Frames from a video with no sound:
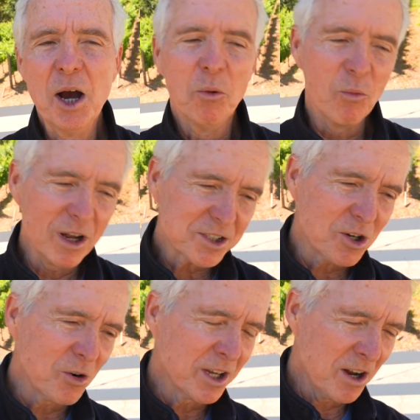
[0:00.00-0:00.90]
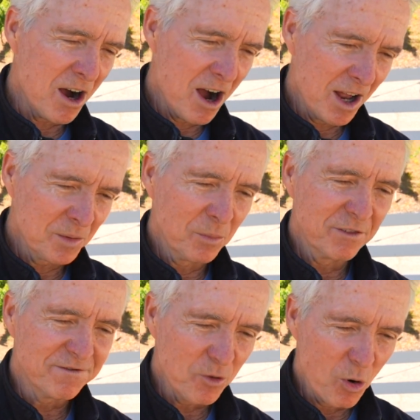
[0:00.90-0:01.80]
What's going on
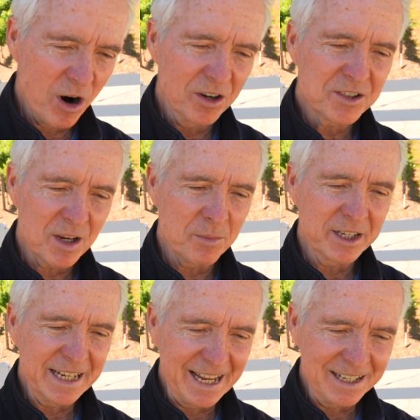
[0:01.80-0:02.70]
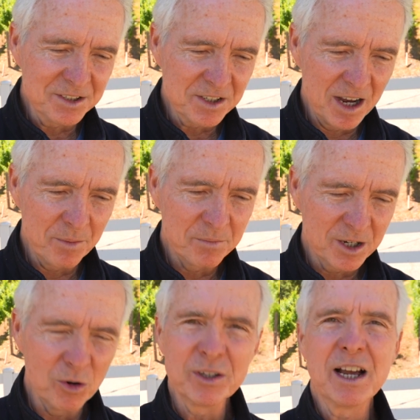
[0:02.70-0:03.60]
before somebody ends up
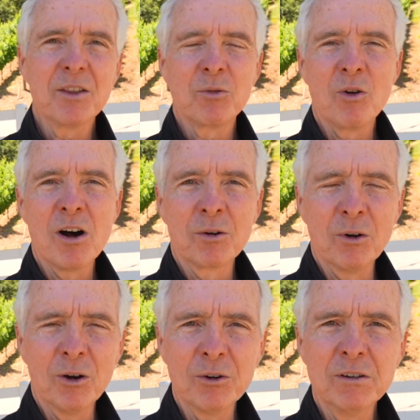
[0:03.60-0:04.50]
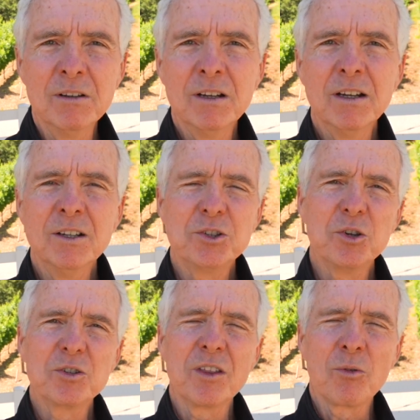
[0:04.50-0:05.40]
going down the wrong road,
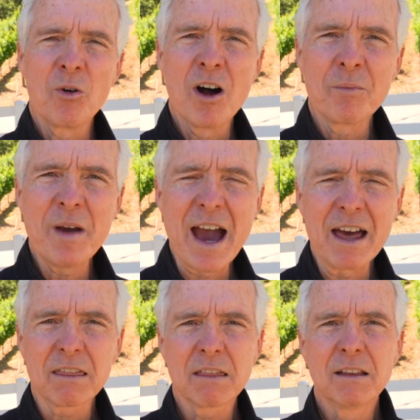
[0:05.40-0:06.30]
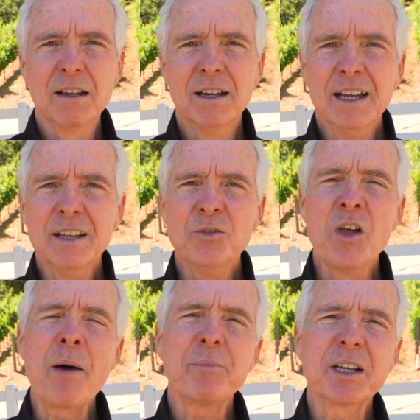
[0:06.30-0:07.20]
choosing the wrong path,
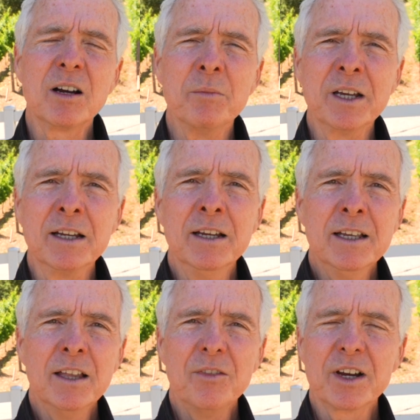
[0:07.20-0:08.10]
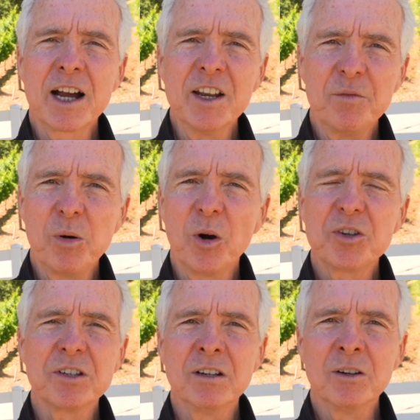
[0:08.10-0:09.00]
not becoming the kind of
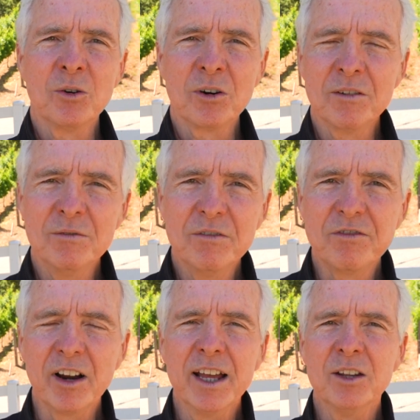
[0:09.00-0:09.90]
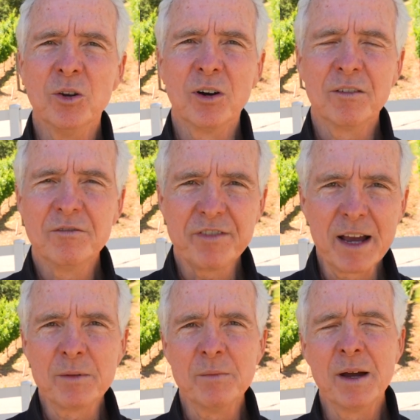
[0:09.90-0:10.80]
person or friend or
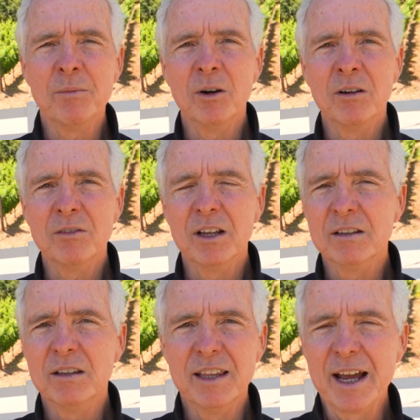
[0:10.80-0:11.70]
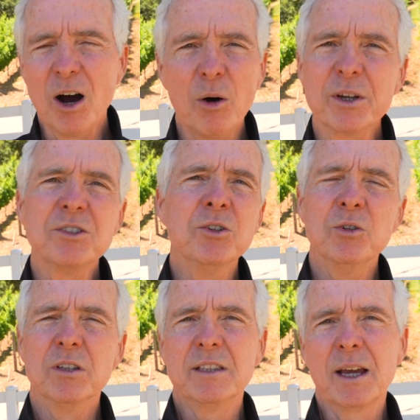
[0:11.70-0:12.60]
family member that they always
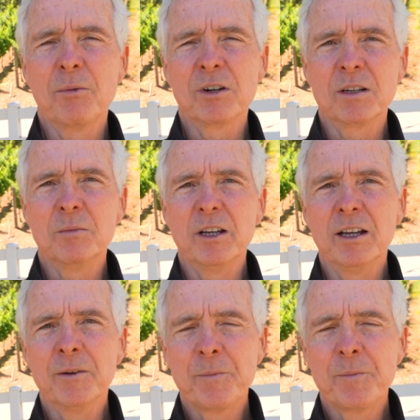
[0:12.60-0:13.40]
knew that they wanted to be?